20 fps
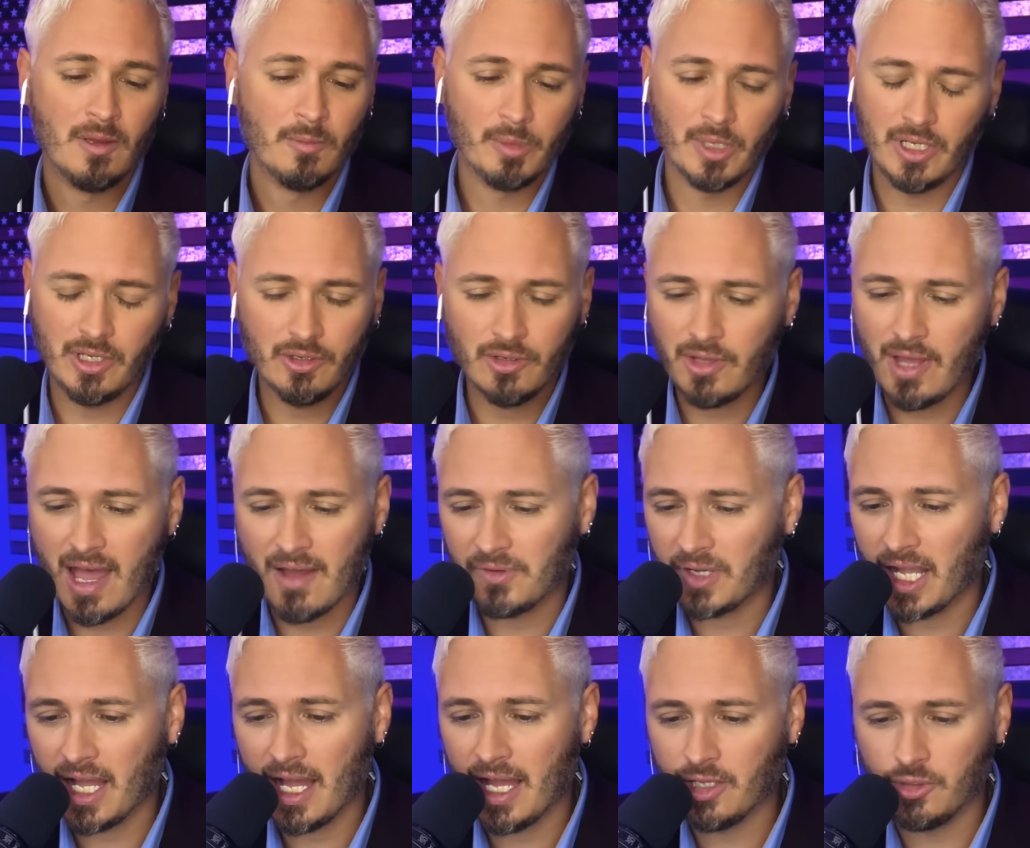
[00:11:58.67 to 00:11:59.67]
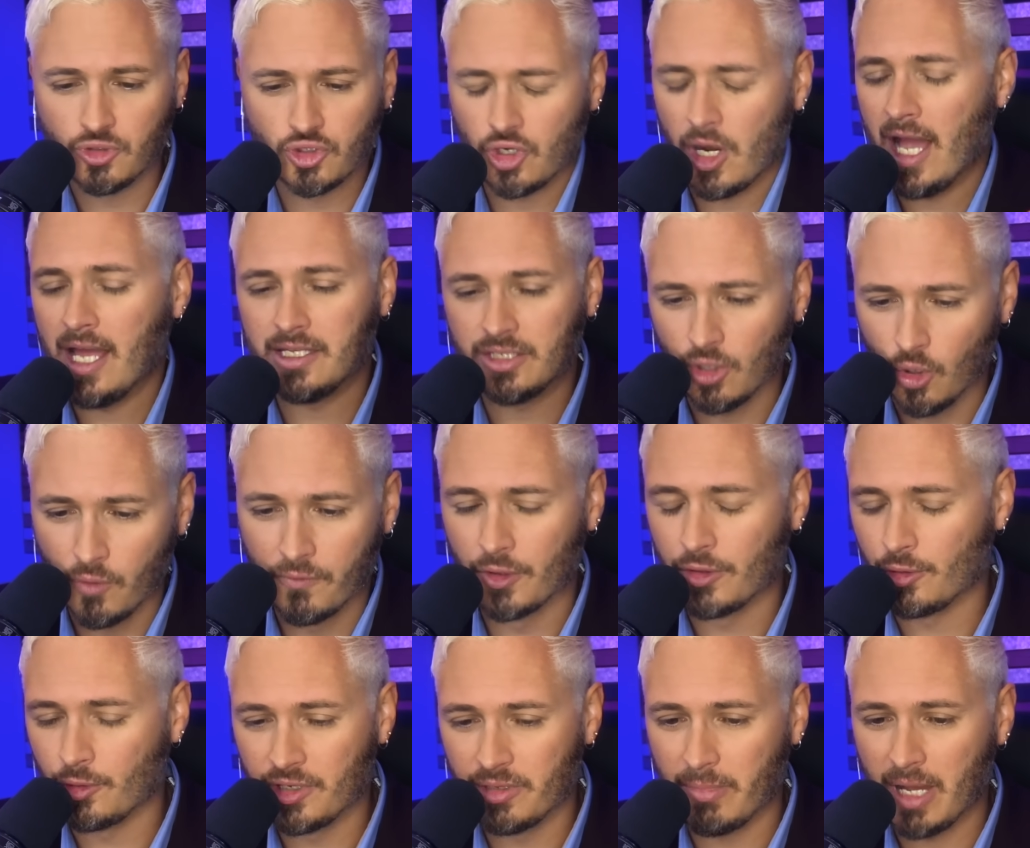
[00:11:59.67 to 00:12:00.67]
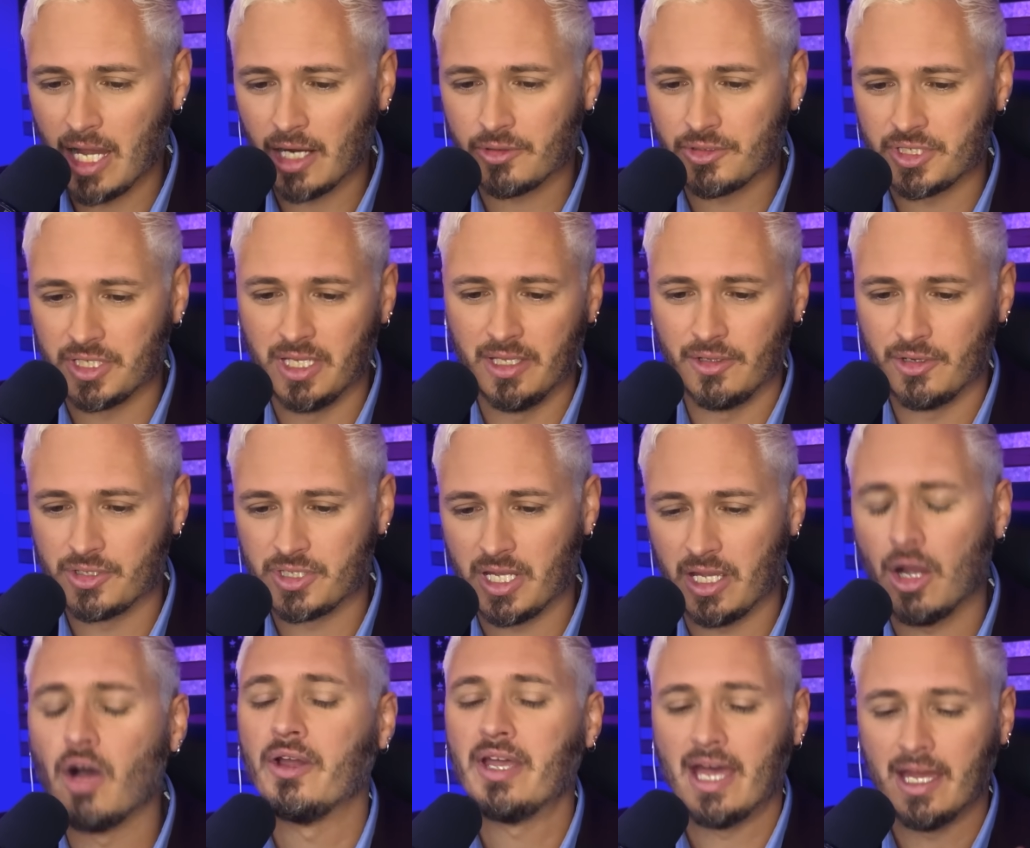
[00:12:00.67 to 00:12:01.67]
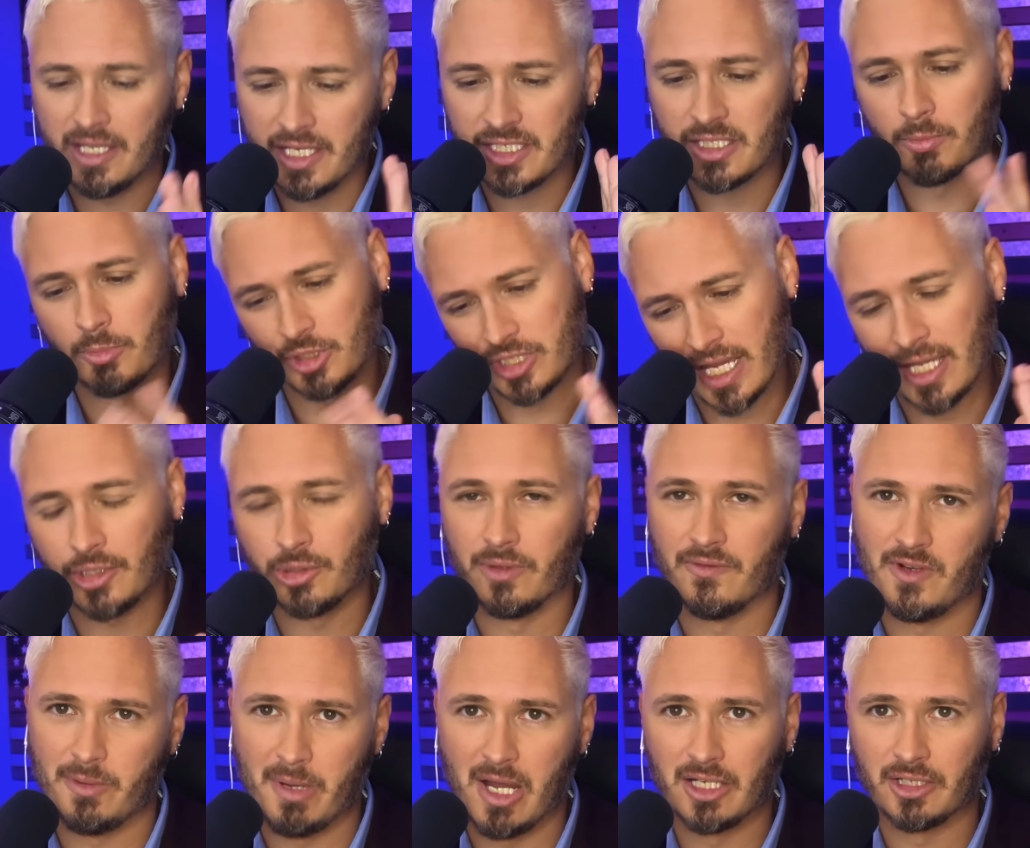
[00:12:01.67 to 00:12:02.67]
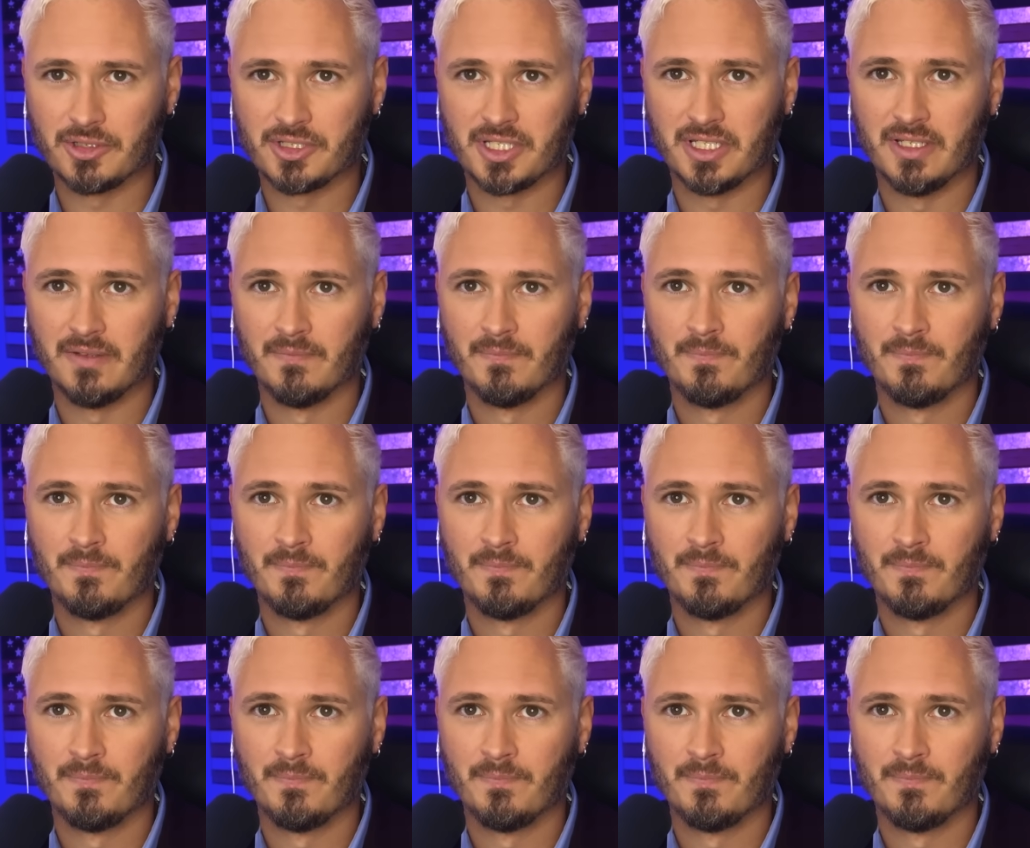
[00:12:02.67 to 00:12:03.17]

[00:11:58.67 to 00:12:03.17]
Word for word: But here you have a guy who tried to overthrow democracy, and they're saying, oh, yeah, he's the protector of democracy.